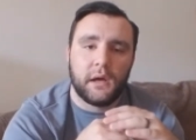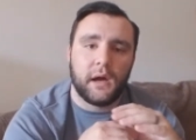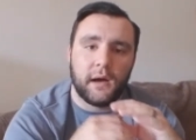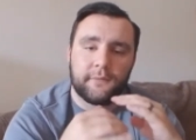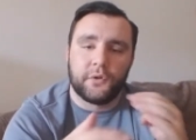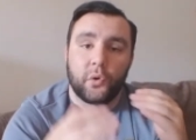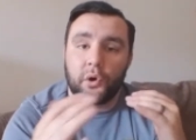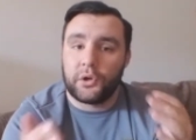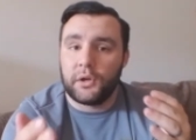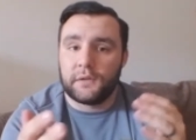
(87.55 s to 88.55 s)
of
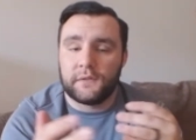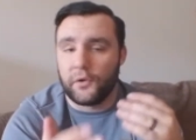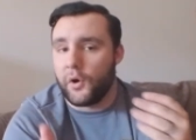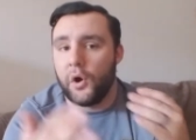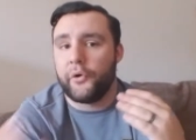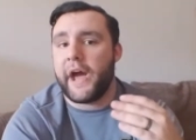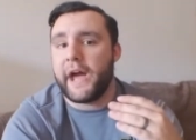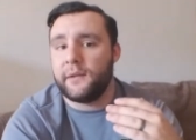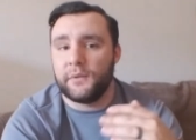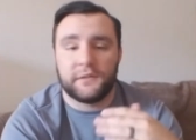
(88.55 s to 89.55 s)
your goods, your own
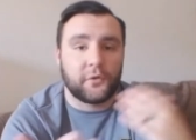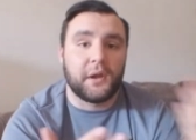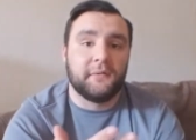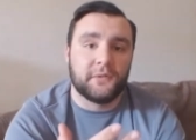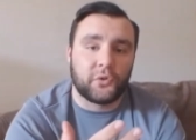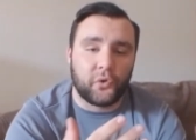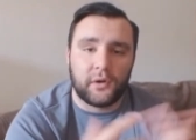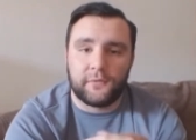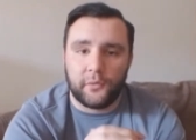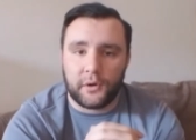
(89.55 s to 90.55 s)
item list or inventory,
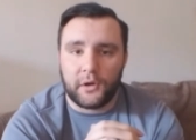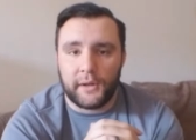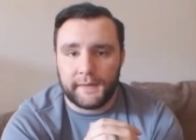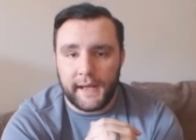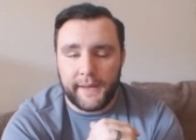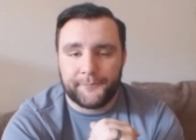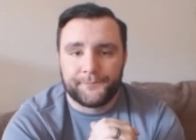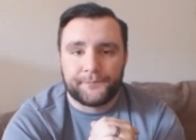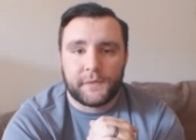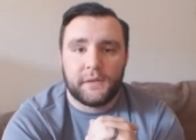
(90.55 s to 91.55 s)
if you want to call it that.
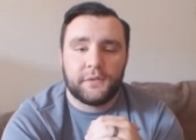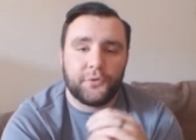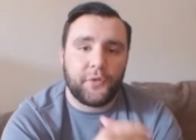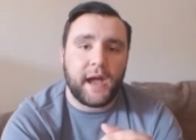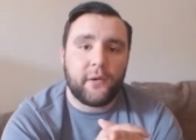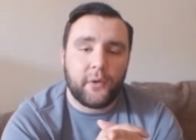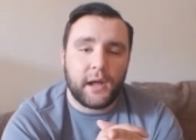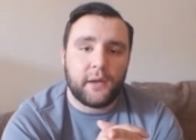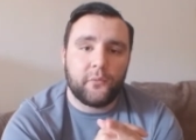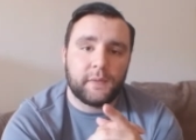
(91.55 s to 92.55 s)
So that
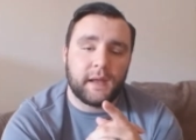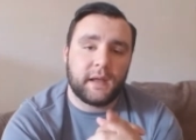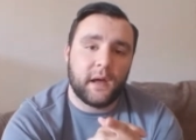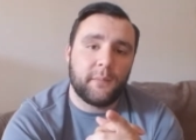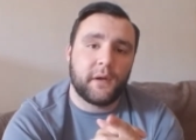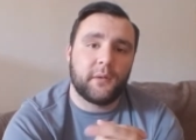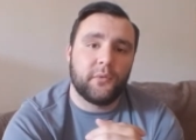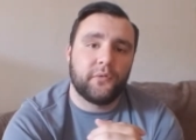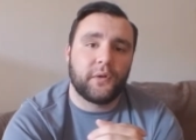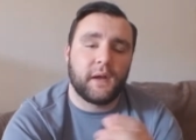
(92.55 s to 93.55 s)
way, when they come there to
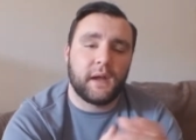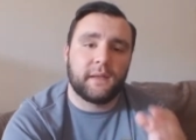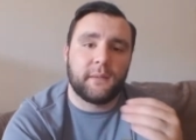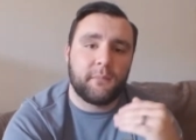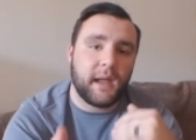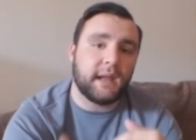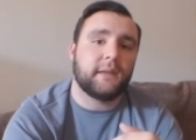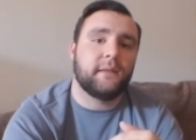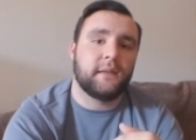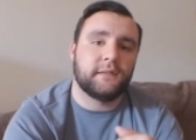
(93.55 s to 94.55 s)
move it and they
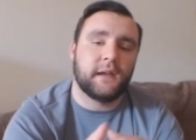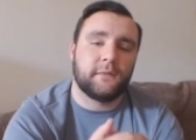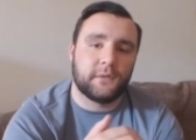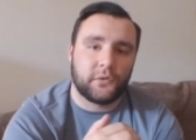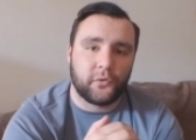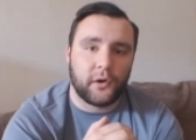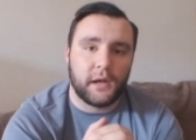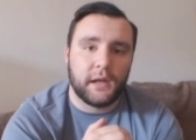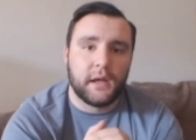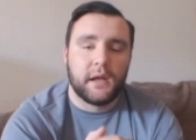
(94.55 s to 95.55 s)
make this
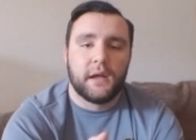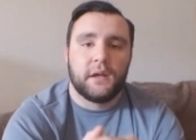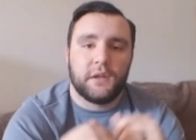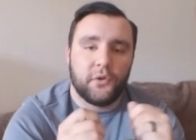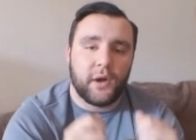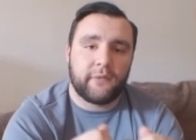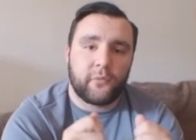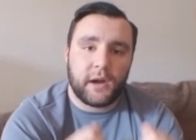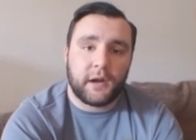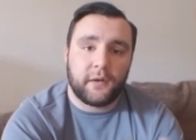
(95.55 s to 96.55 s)
inventory, you have a
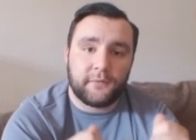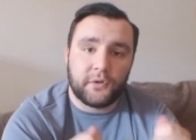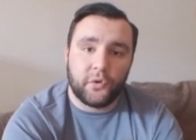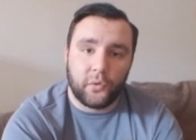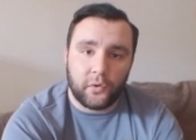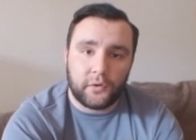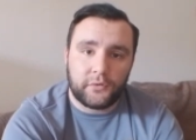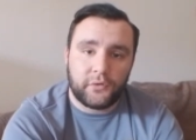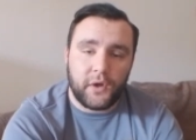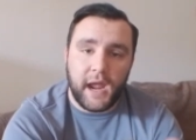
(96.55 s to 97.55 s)
record of
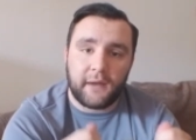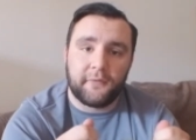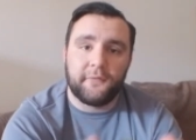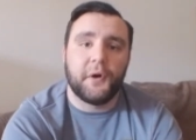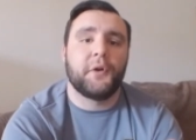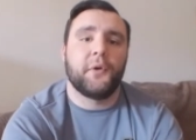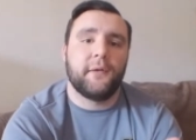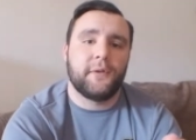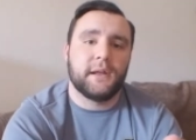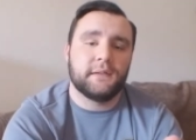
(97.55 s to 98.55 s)
yours and photo
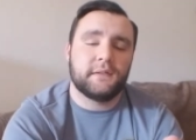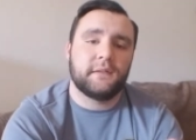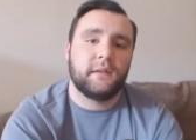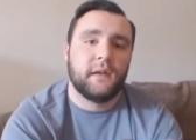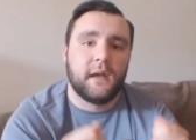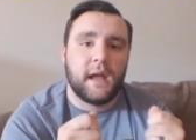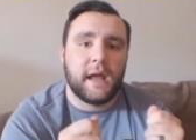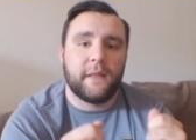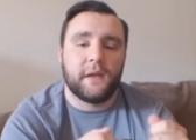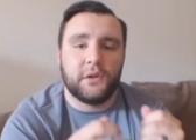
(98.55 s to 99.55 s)
evidence,
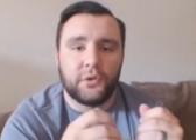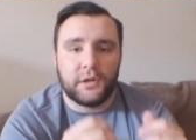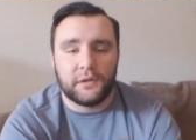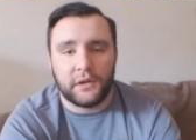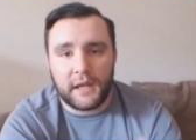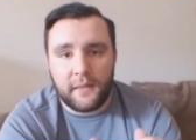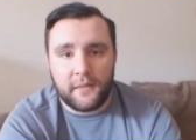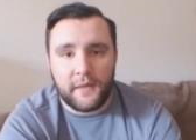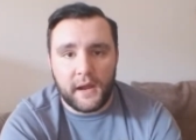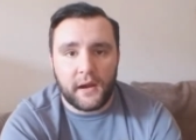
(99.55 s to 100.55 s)
and then you can look at
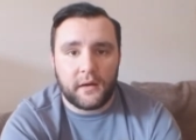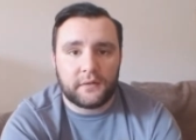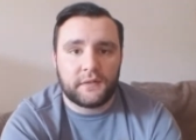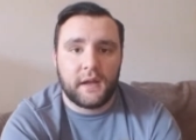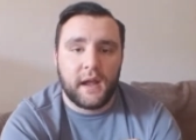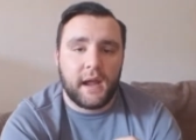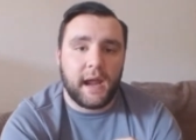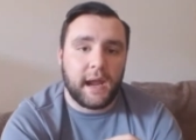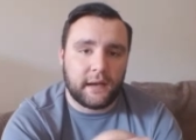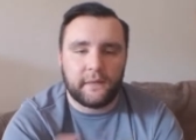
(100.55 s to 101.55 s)
theirs,
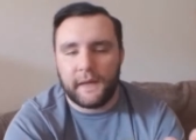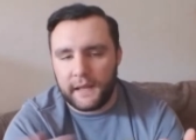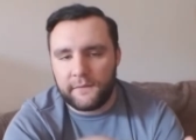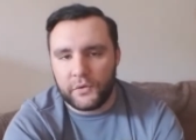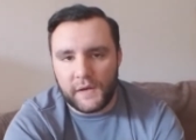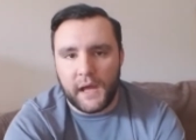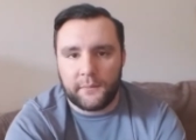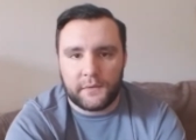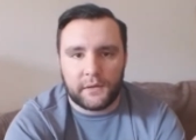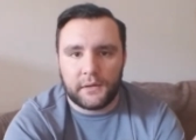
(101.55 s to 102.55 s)
and they give you
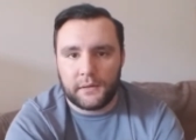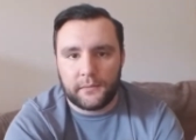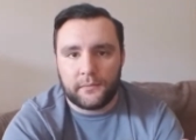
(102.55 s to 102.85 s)
time to,